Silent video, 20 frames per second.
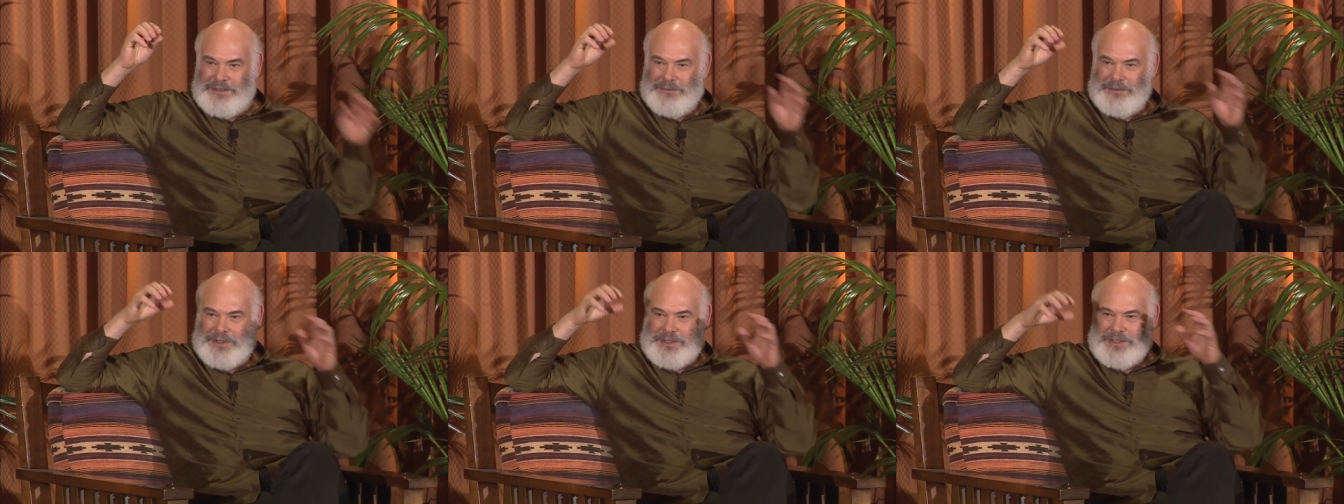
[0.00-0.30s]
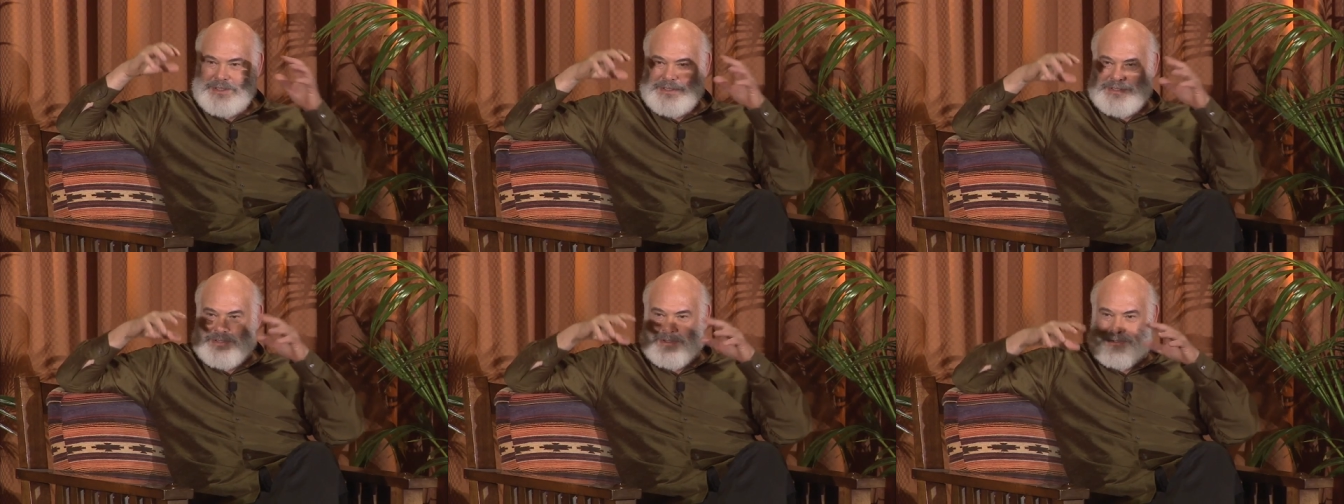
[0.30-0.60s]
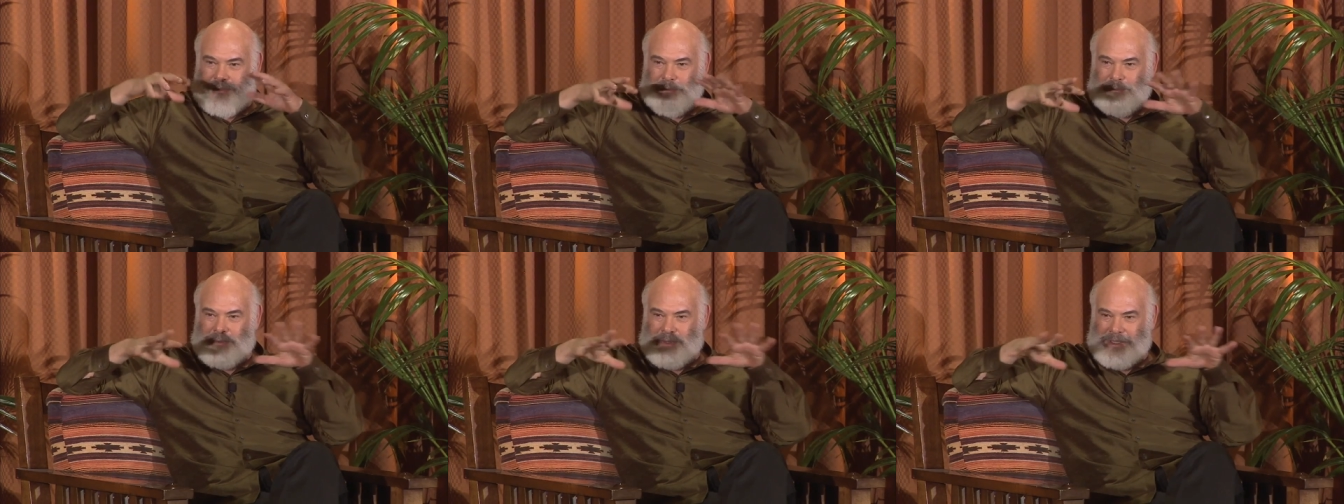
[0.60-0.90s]
which is
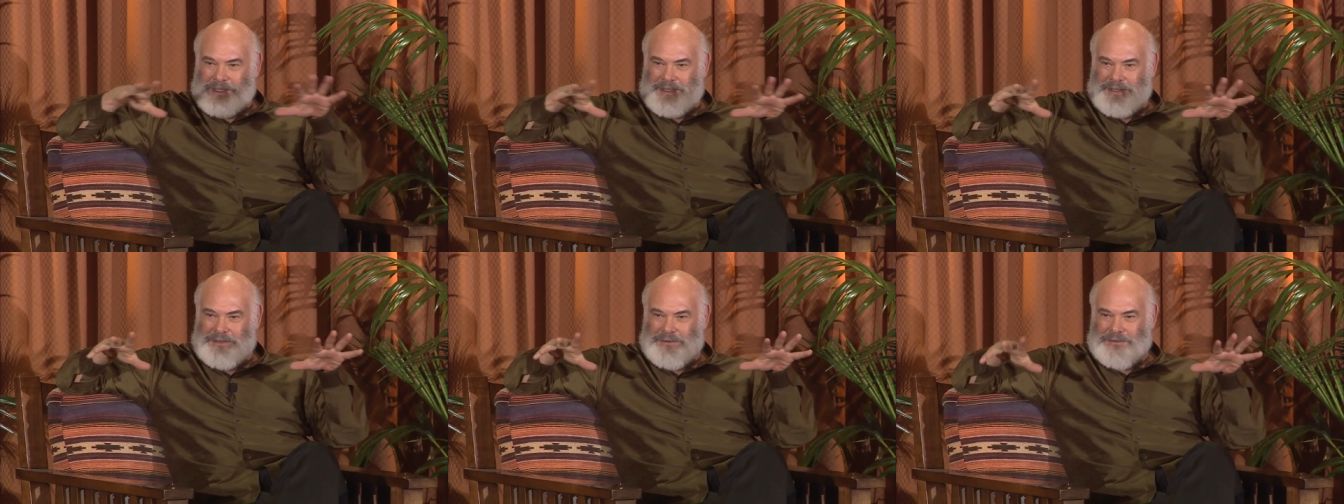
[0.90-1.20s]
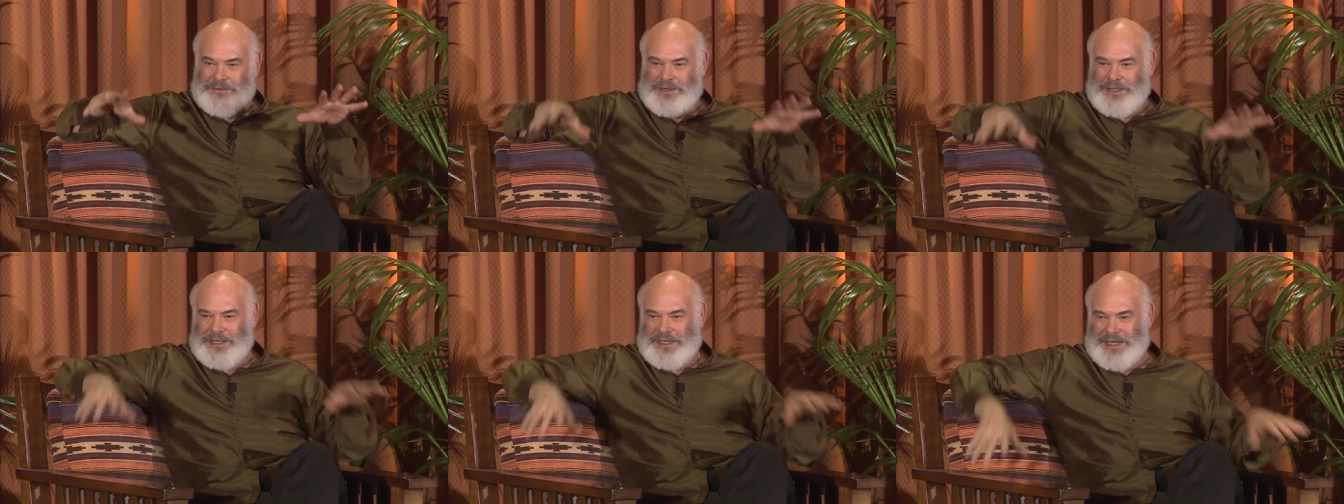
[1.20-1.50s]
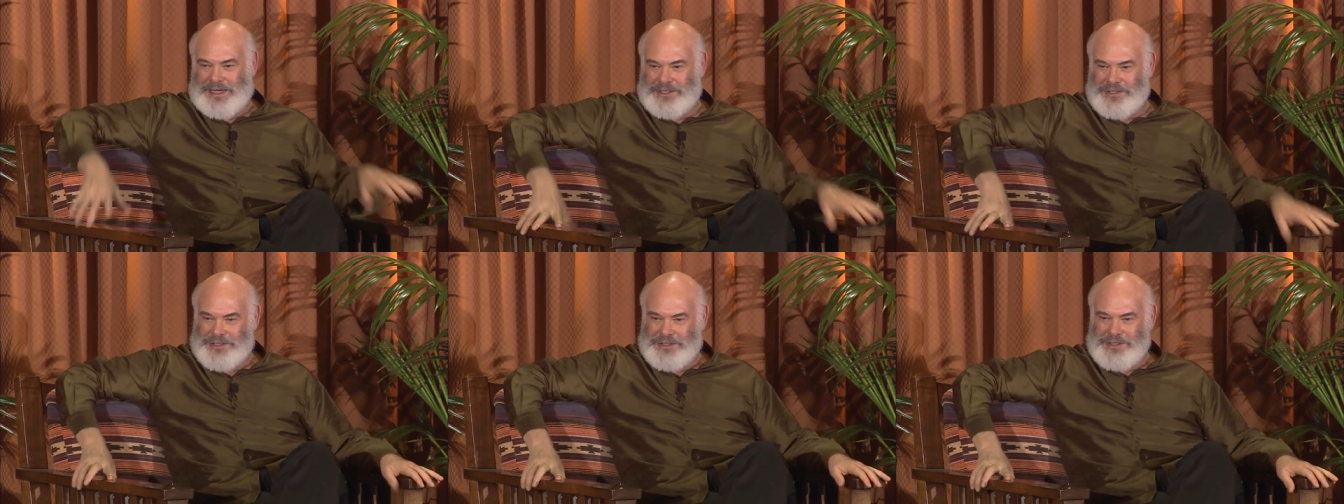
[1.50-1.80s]
duplicative
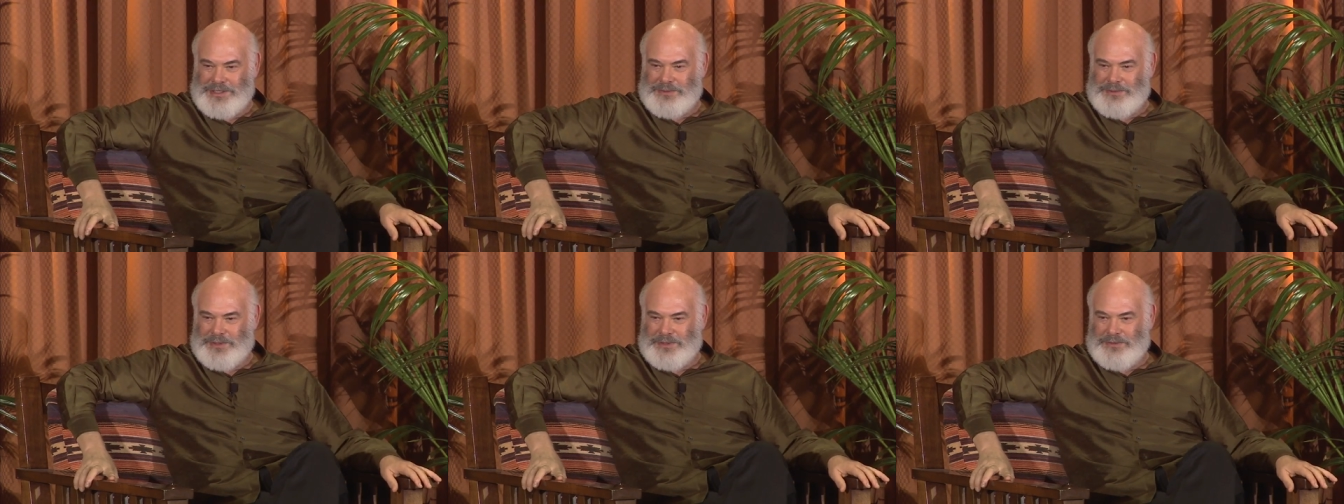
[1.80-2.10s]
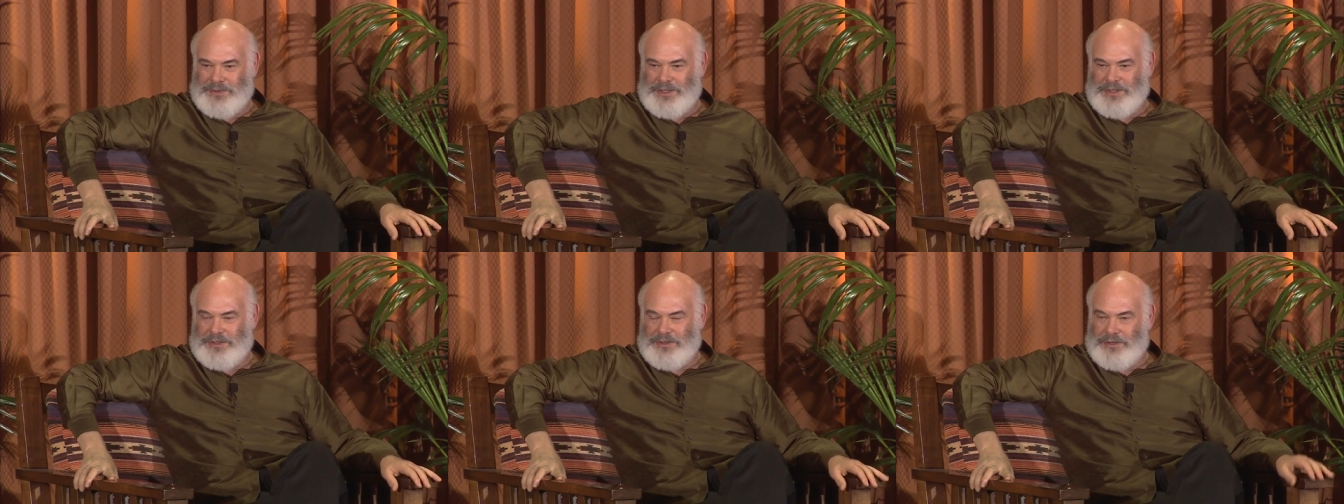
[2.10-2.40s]
connections between